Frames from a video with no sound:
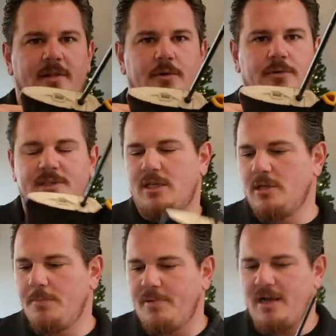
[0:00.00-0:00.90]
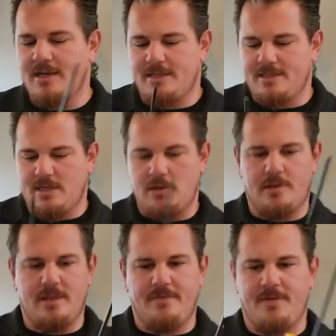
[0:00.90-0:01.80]
of those pockets there,
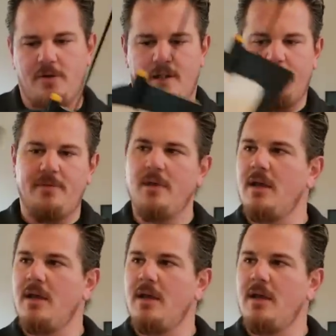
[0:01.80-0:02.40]
and then figure out